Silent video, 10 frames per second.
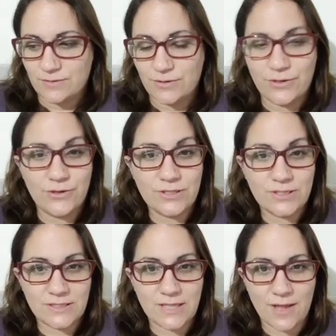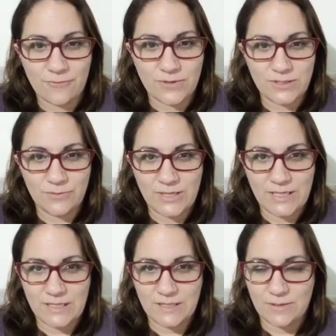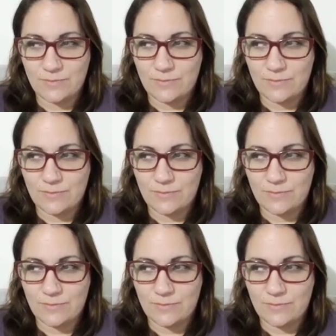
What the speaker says: learn this language. I mean,